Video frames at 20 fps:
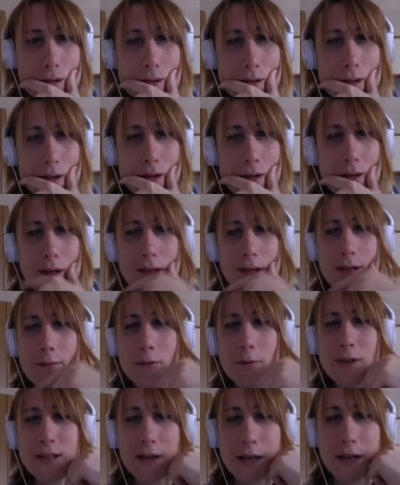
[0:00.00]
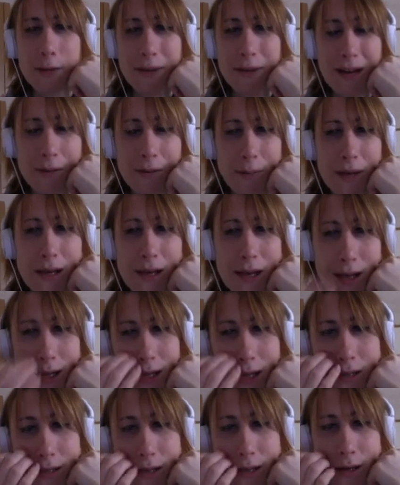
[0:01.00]
There was something about a big cut
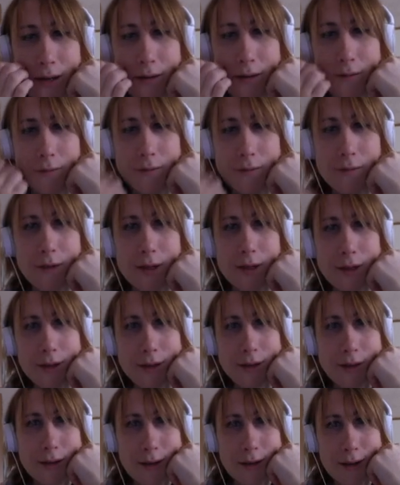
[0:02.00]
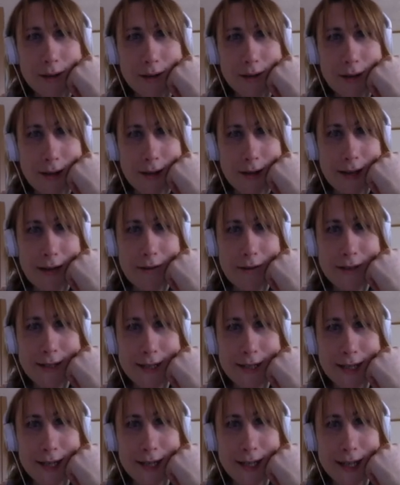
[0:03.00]
there, so. And there is
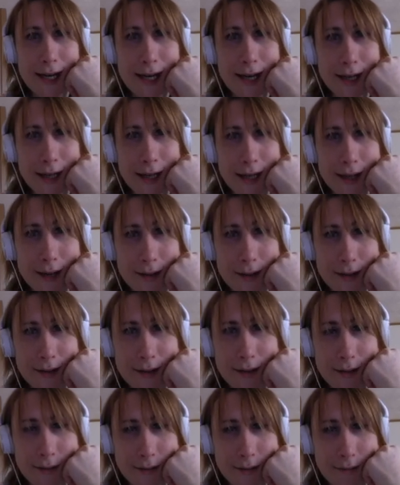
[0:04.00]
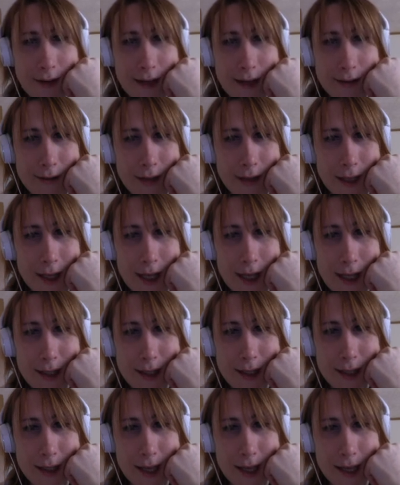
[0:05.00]
the katana radical in here,
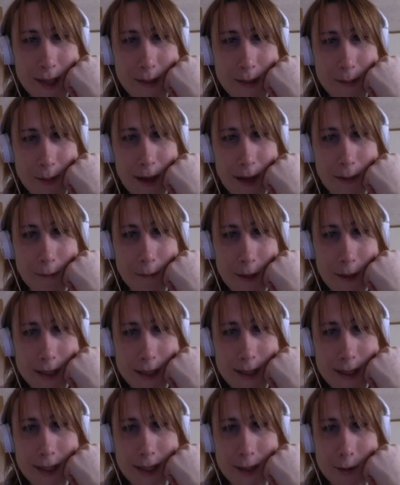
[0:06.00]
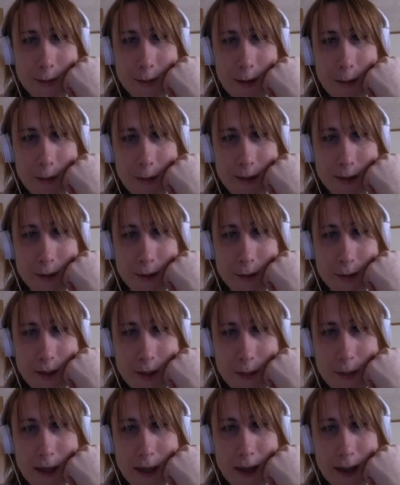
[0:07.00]
so yes, back when decisions were made with swords, a
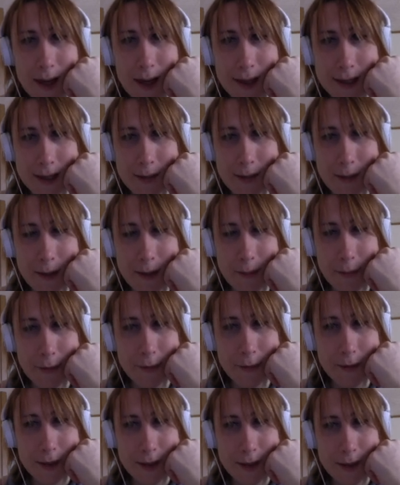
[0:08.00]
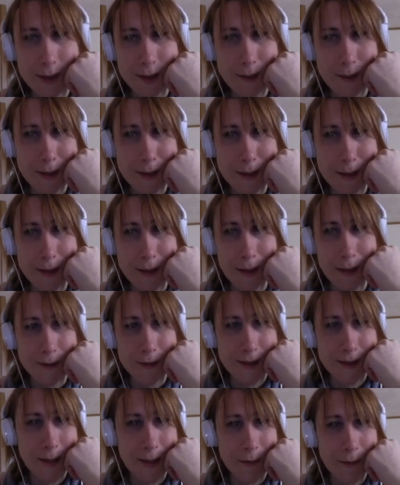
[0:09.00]
big cut is going to be important, especially with a couple of
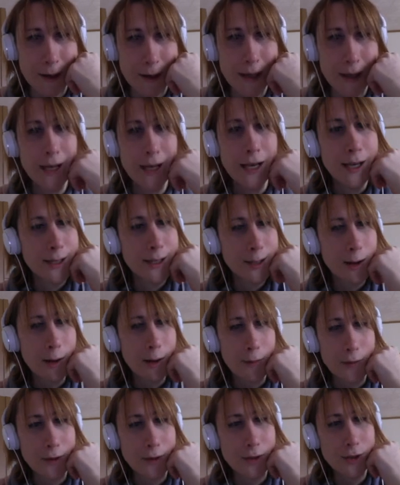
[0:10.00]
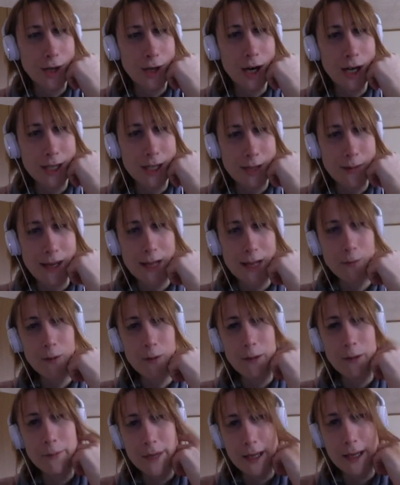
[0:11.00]
samurai. Skillful in charge and making
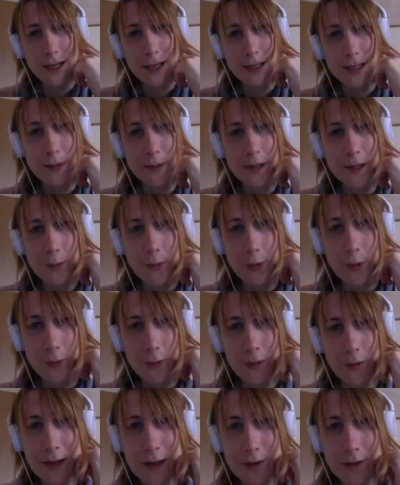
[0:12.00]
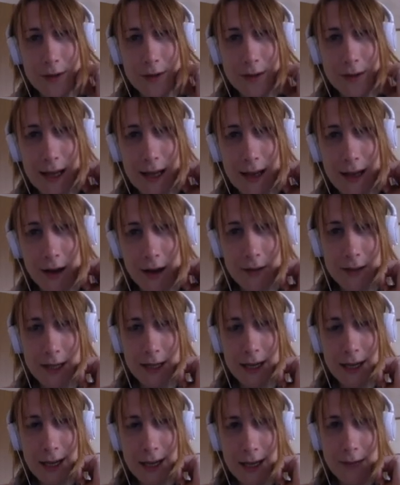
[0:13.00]
one big cut is the most important thing they'll do in their lives
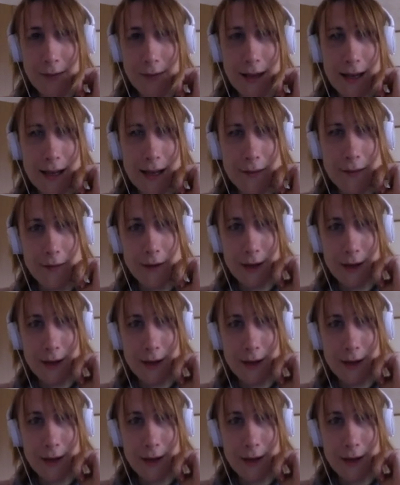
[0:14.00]
if they live.